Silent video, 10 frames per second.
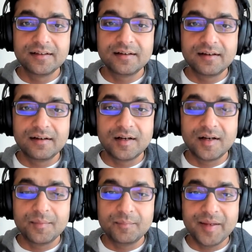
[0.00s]

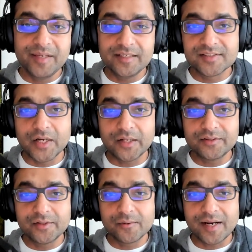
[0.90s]
uh, maybe it's
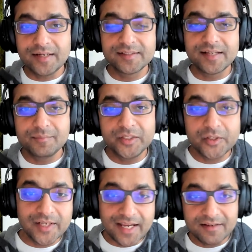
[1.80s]
not the right time in
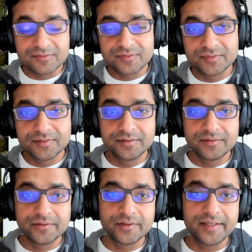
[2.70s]
your life,
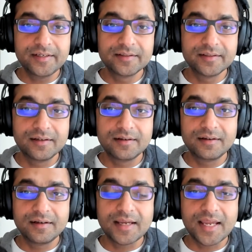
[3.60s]
right?
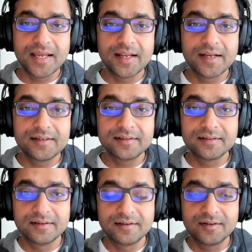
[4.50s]
Uh, and
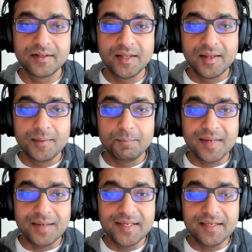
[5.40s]
uh,
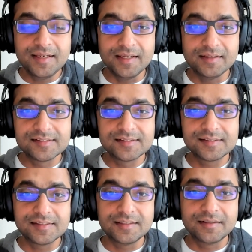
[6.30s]
maybe
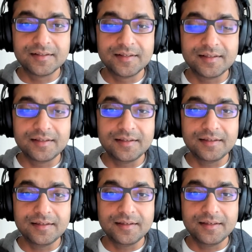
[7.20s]
it's, uh,
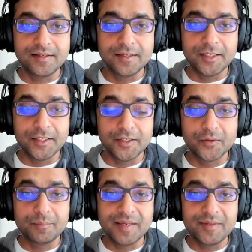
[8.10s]
you
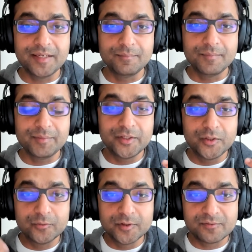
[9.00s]
know, maybe maybe
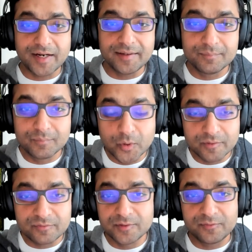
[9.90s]
you would find
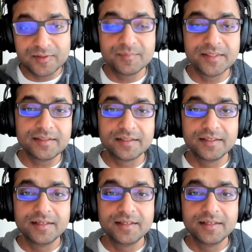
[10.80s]
more fulfillment